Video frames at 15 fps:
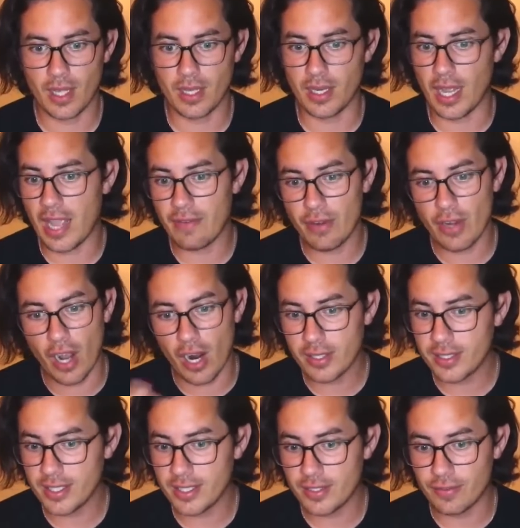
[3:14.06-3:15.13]
And every
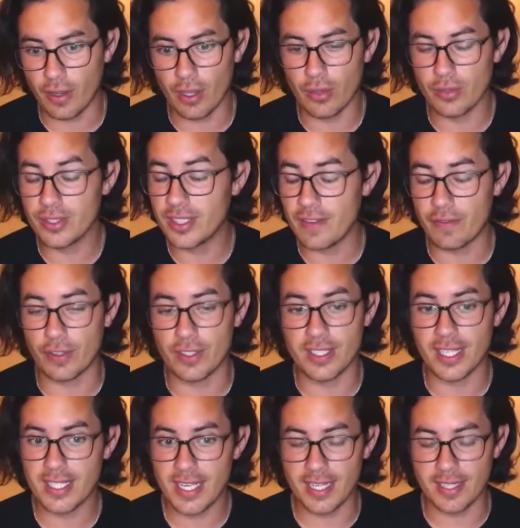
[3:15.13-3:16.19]
artist follows different
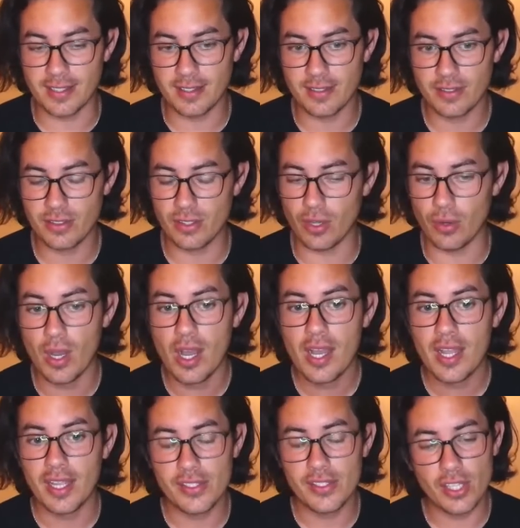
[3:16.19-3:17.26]
techniques. So
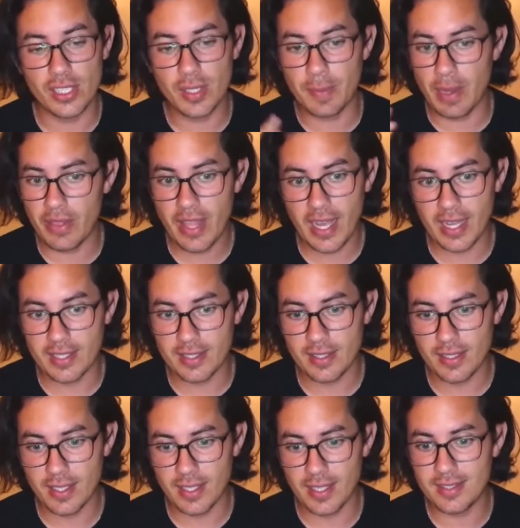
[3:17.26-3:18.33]
it's not about
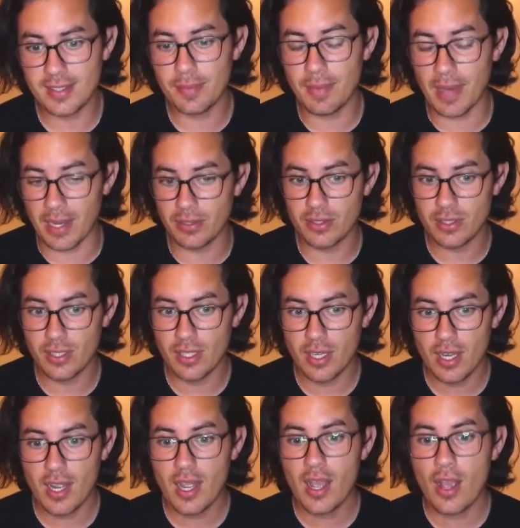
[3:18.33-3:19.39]
that. It's about
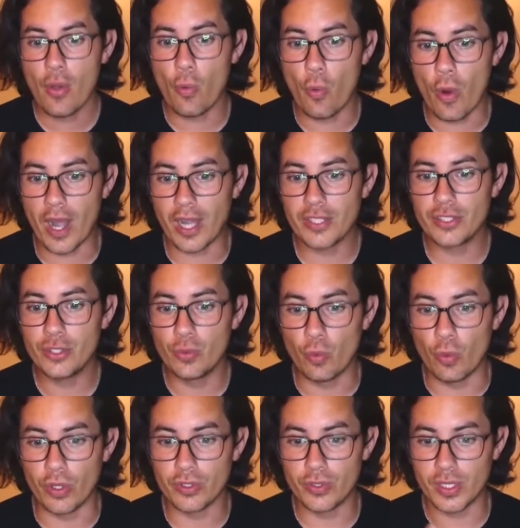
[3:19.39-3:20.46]
what you
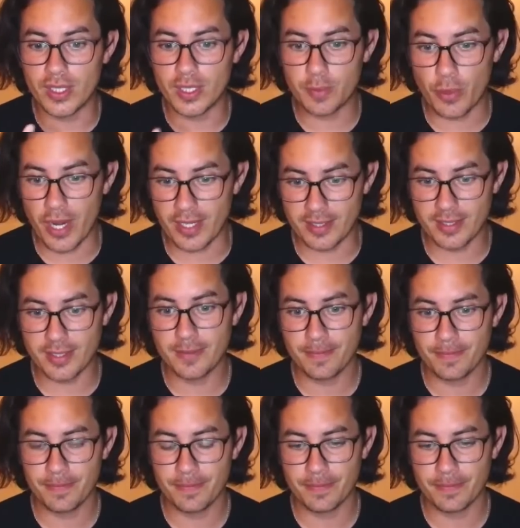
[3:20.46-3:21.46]
want to express.